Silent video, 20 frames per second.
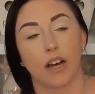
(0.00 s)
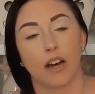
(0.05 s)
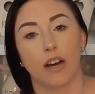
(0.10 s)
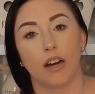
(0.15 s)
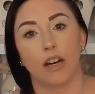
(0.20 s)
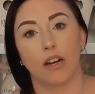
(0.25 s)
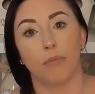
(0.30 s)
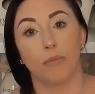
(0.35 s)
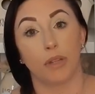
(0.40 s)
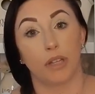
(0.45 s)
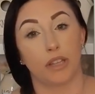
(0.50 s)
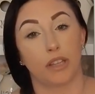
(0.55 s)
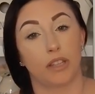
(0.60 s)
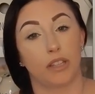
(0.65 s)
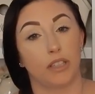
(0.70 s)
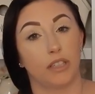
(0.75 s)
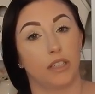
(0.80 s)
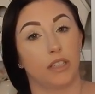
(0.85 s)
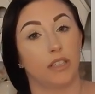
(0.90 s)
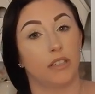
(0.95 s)
um, like
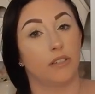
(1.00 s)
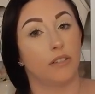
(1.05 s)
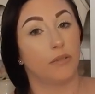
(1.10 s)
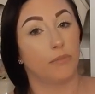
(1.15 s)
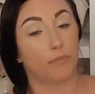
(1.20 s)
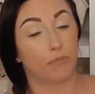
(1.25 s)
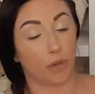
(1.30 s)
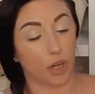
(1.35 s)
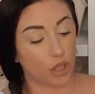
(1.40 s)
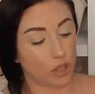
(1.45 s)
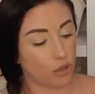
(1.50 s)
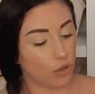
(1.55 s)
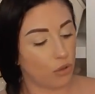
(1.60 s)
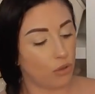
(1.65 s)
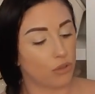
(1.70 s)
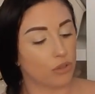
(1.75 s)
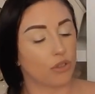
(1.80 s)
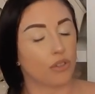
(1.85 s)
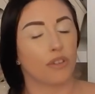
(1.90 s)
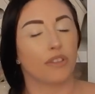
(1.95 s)
the brush
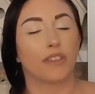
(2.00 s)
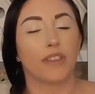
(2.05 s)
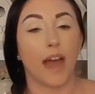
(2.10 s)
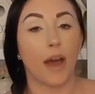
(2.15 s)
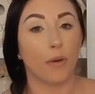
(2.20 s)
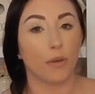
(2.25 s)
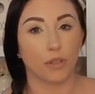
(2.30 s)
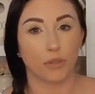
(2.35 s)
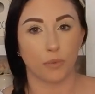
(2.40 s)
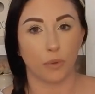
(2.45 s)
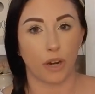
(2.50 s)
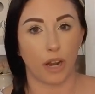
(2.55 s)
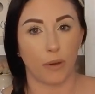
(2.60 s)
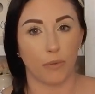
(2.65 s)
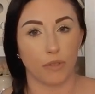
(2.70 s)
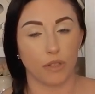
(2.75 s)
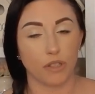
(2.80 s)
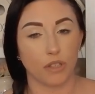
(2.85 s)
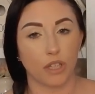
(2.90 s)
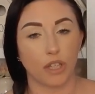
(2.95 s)
holder. That was what I
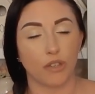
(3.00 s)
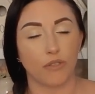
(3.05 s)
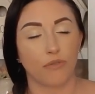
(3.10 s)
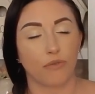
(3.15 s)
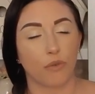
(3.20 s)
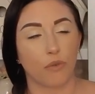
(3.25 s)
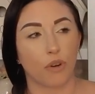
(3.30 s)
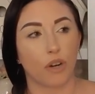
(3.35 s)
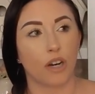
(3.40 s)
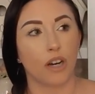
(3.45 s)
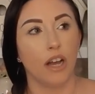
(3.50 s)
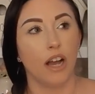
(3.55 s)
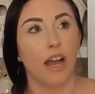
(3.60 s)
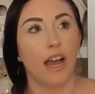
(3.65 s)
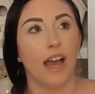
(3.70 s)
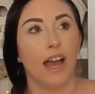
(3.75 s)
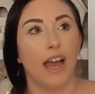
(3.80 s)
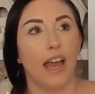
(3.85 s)
was looking for.